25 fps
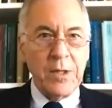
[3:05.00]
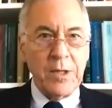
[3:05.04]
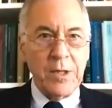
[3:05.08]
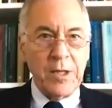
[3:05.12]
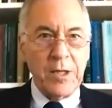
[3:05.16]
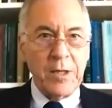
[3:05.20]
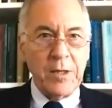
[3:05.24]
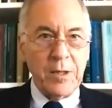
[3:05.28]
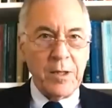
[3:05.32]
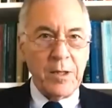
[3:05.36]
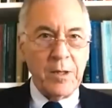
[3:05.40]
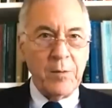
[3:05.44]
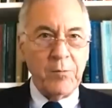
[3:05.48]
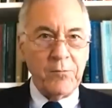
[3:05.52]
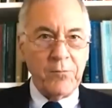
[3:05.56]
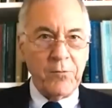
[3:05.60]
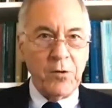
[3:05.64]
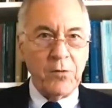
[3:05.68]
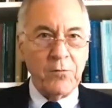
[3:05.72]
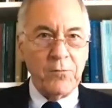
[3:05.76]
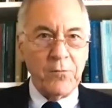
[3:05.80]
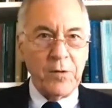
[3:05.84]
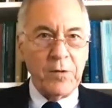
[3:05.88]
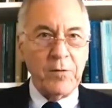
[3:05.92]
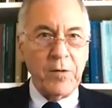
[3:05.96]
and he, he was
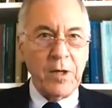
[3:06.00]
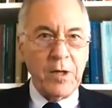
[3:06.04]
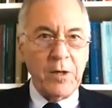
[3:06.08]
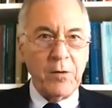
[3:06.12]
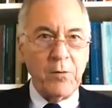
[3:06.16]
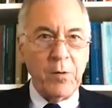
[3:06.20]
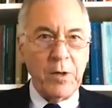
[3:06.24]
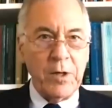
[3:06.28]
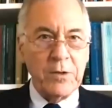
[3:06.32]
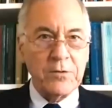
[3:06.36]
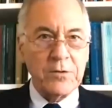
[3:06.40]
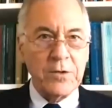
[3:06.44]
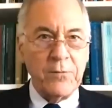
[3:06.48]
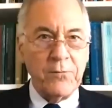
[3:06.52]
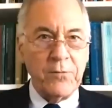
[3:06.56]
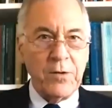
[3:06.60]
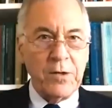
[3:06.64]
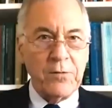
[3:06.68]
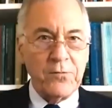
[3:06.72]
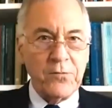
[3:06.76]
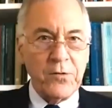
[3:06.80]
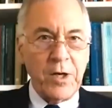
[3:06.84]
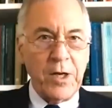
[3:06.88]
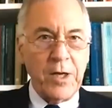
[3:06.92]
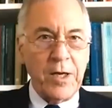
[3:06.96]
using the equation of
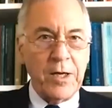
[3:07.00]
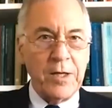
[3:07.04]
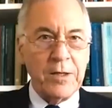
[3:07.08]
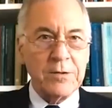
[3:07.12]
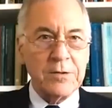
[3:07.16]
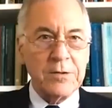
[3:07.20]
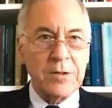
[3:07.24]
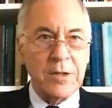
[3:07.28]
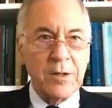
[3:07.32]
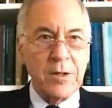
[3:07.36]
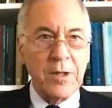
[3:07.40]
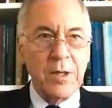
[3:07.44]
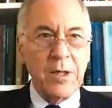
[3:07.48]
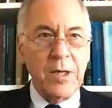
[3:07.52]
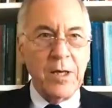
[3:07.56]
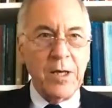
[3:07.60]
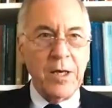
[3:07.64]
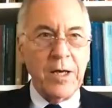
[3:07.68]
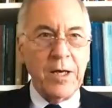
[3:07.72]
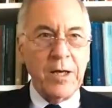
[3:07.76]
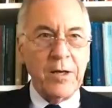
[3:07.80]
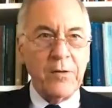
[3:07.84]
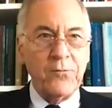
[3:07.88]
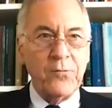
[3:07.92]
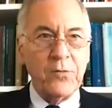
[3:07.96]
exchange.
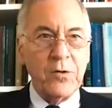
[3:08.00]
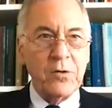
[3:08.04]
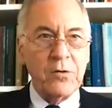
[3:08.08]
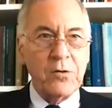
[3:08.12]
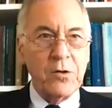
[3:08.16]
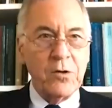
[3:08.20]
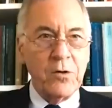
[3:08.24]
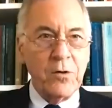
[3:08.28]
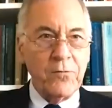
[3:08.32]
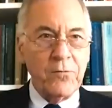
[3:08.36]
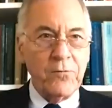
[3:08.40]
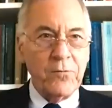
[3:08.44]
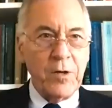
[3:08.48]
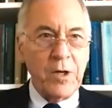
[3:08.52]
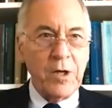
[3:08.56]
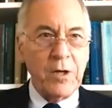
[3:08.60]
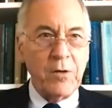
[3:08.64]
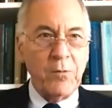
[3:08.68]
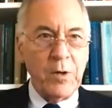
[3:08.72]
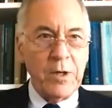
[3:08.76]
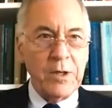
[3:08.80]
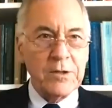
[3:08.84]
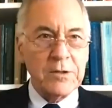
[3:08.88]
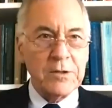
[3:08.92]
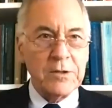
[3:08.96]
And if you use the
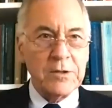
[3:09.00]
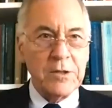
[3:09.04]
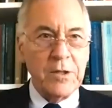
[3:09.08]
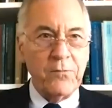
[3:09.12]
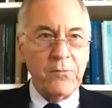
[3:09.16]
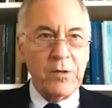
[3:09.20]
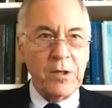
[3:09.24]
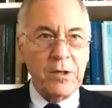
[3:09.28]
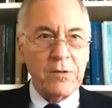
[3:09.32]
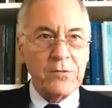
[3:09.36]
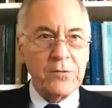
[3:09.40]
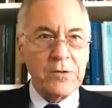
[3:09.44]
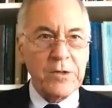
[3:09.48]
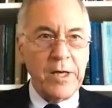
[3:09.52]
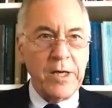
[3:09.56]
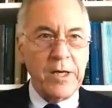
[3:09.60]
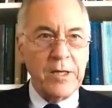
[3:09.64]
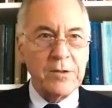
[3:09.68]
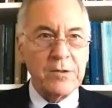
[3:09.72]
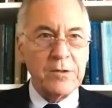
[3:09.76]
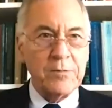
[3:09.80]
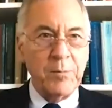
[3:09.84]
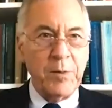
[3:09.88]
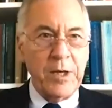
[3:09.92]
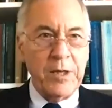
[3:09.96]
equation of
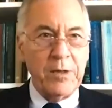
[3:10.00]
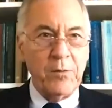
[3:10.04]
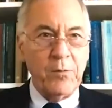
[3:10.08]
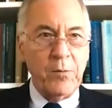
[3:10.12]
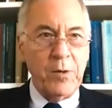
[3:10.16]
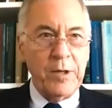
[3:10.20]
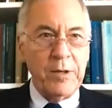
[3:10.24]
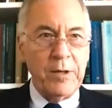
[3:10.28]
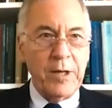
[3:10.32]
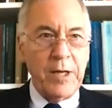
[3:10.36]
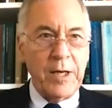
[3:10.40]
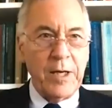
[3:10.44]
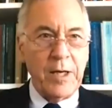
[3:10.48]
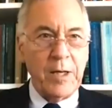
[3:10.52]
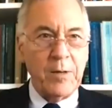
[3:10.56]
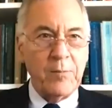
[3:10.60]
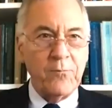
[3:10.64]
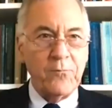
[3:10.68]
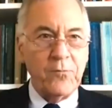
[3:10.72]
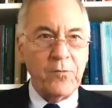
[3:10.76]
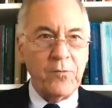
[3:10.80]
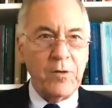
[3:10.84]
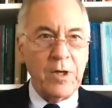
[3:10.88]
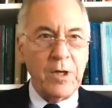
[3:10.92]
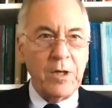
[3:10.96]
exchange, by the way, that
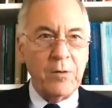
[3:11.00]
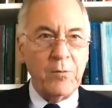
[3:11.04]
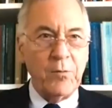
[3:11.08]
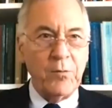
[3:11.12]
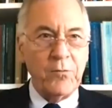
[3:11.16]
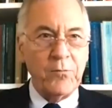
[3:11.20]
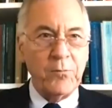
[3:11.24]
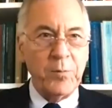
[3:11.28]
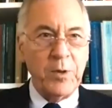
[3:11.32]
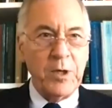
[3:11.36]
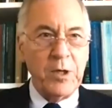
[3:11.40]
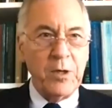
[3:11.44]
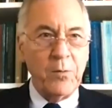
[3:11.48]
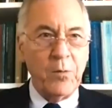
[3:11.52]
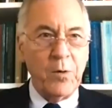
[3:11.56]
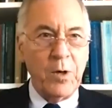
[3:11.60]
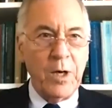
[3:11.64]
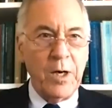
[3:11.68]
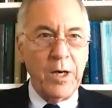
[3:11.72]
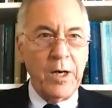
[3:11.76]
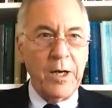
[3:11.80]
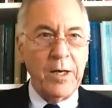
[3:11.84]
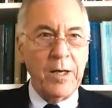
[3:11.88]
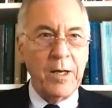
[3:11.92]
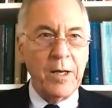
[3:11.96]
MV equals
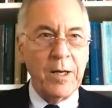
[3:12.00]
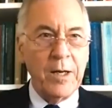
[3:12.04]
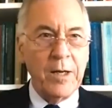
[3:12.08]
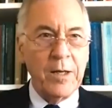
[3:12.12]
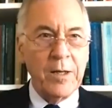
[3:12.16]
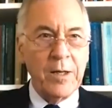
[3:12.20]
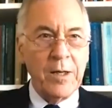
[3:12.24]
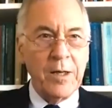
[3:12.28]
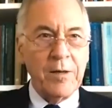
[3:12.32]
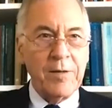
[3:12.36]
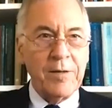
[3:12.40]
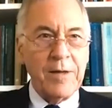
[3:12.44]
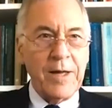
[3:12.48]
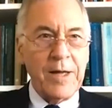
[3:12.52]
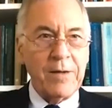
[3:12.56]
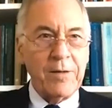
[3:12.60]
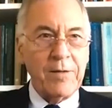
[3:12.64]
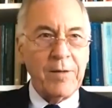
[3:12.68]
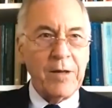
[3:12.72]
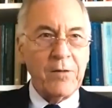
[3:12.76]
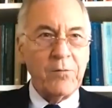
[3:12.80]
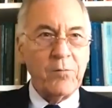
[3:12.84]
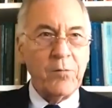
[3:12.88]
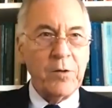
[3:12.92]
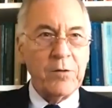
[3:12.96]
PY,
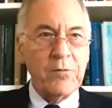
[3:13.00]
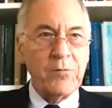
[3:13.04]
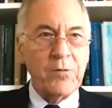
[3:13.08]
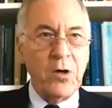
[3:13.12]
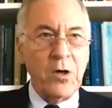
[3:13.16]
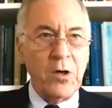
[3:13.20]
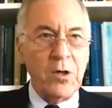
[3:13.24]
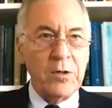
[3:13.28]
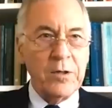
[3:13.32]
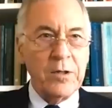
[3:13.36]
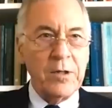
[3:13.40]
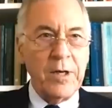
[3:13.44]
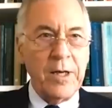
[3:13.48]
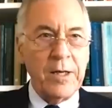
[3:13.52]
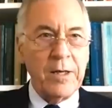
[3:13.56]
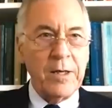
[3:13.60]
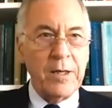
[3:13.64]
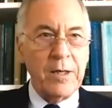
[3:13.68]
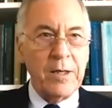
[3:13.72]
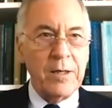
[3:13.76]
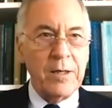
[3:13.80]
that, that's what's called an,